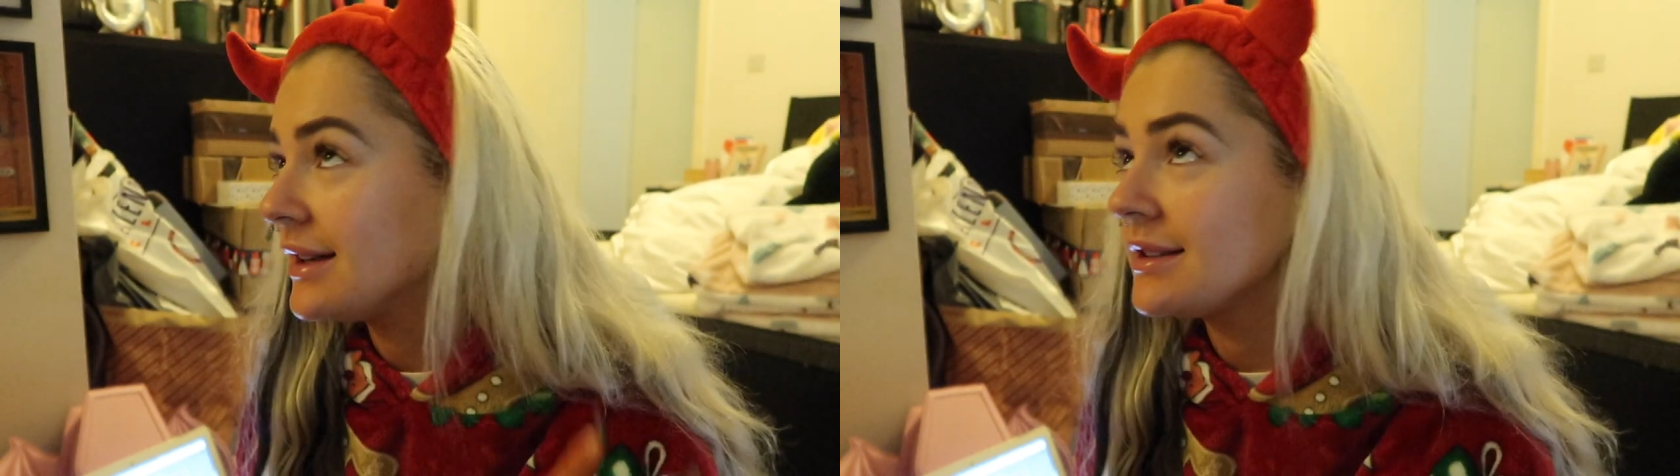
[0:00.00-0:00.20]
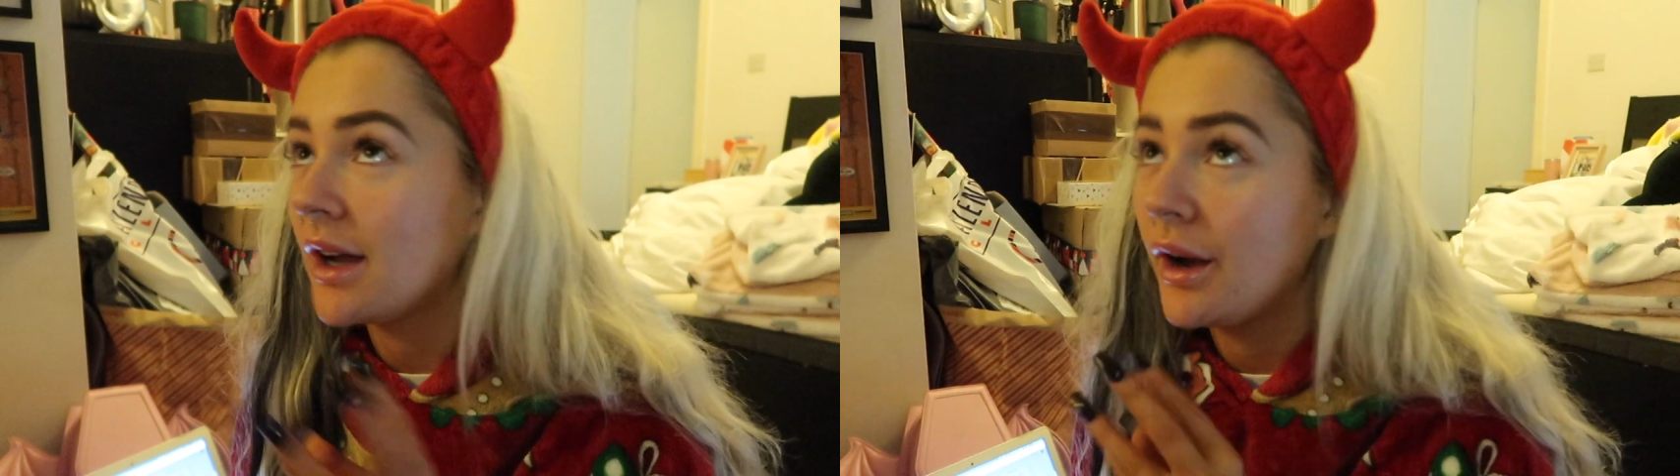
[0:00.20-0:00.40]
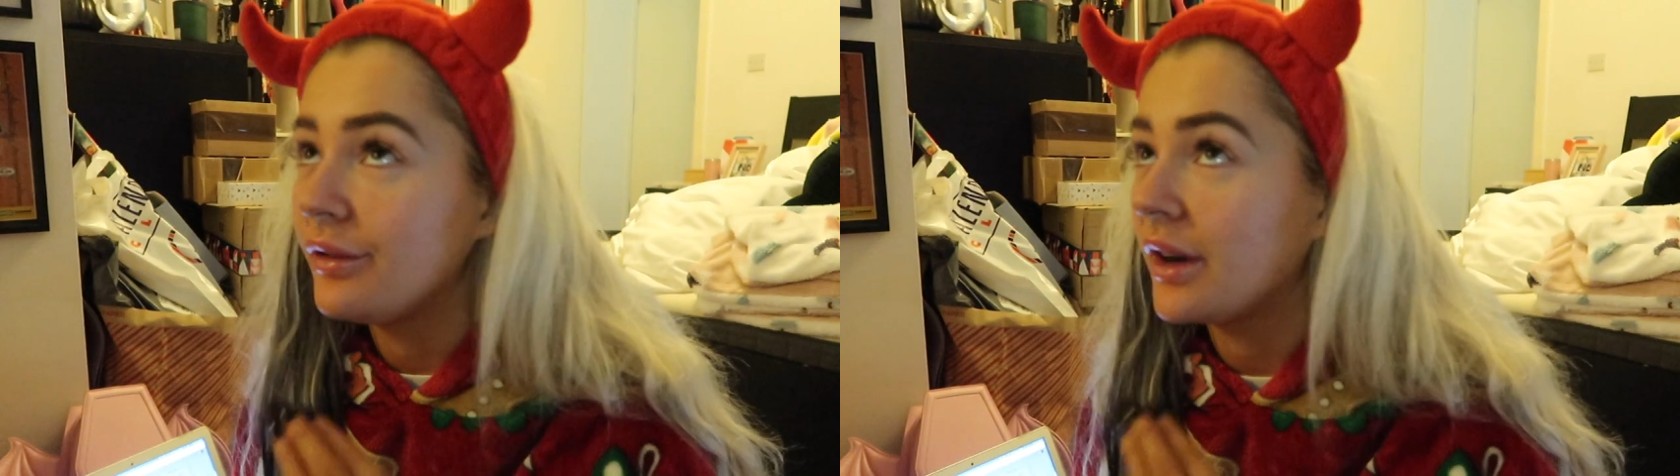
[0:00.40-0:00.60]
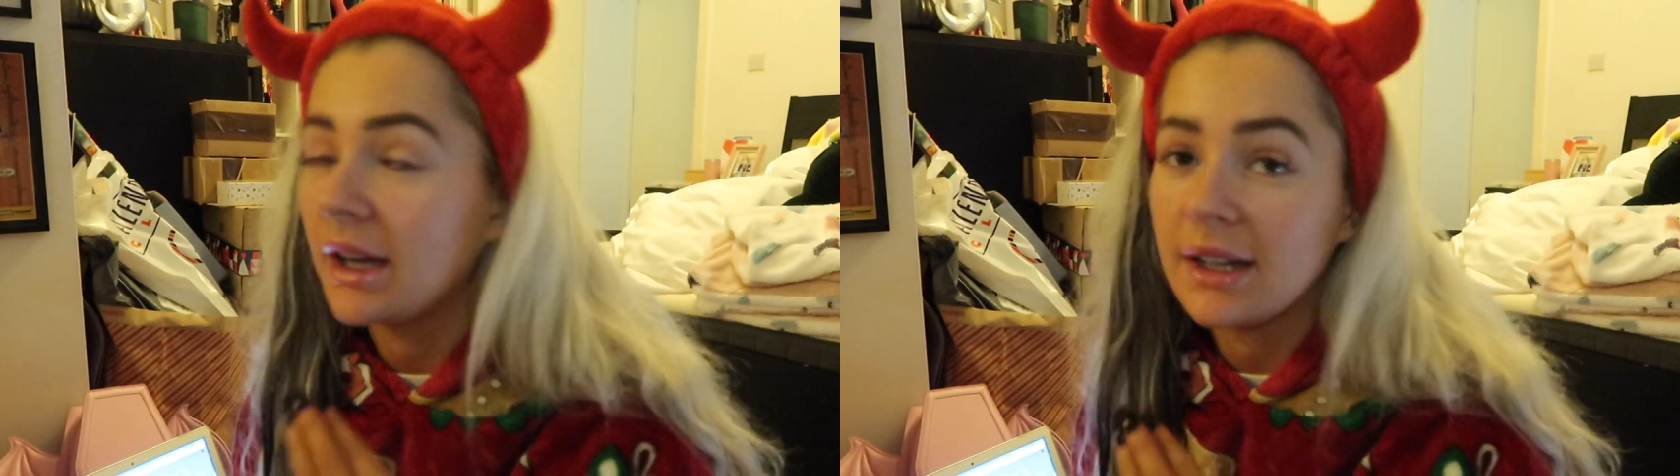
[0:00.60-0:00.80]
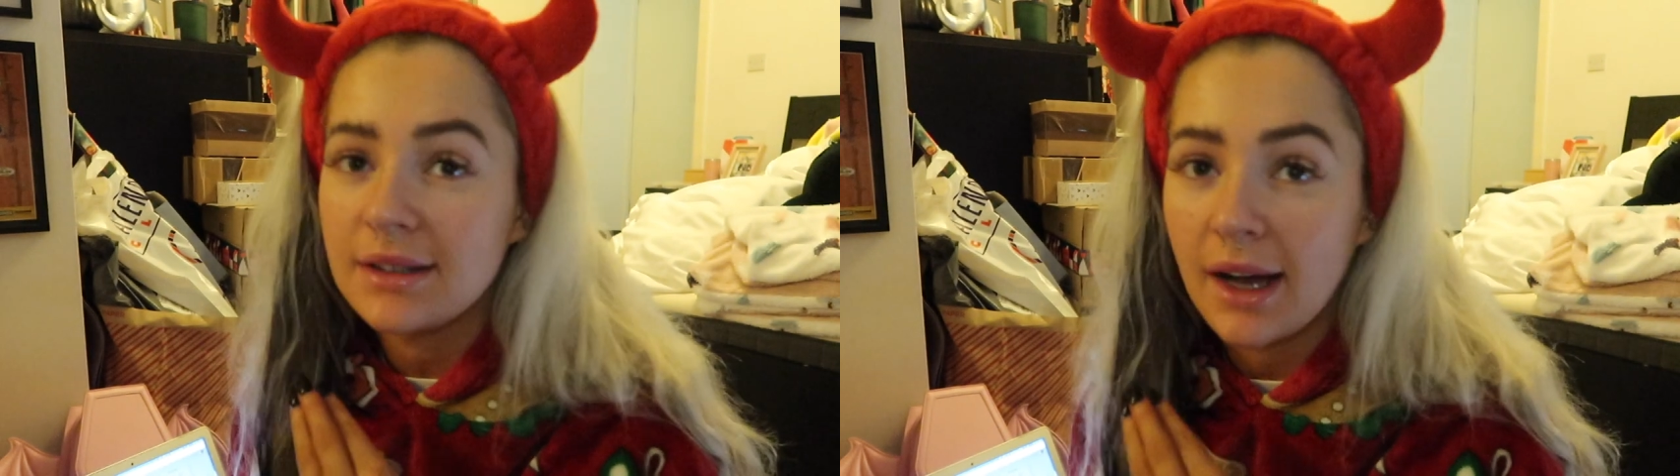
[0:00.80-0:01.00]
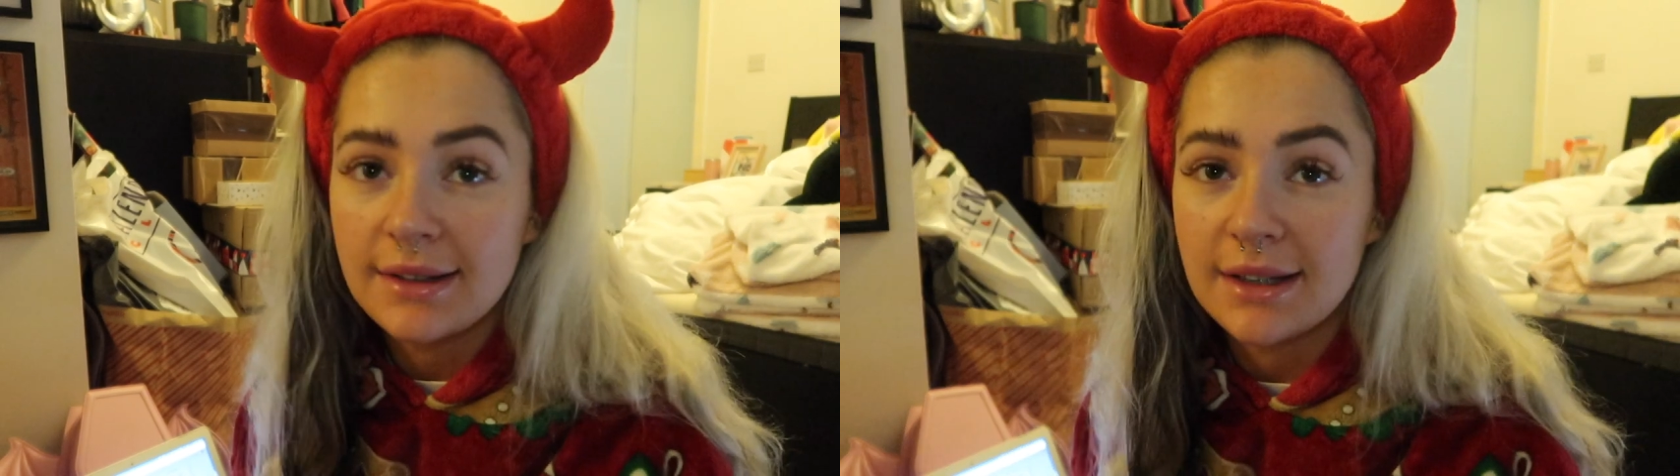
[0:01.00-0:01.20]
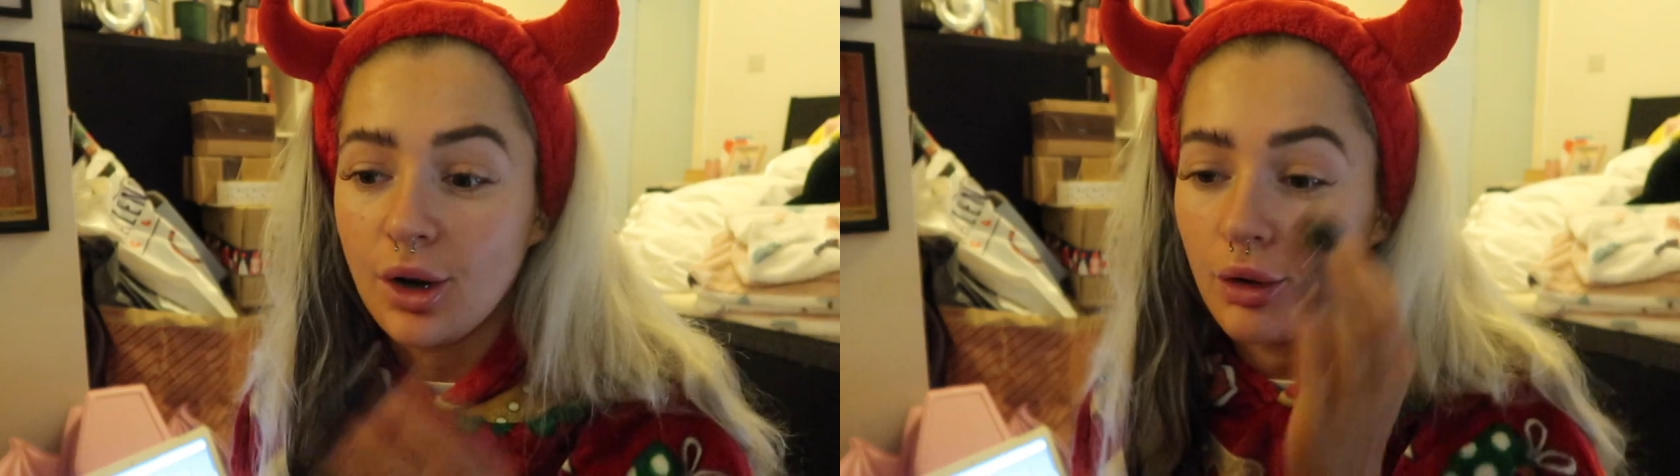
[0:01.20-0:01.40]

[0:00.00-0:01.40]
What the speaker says: so fucking excited.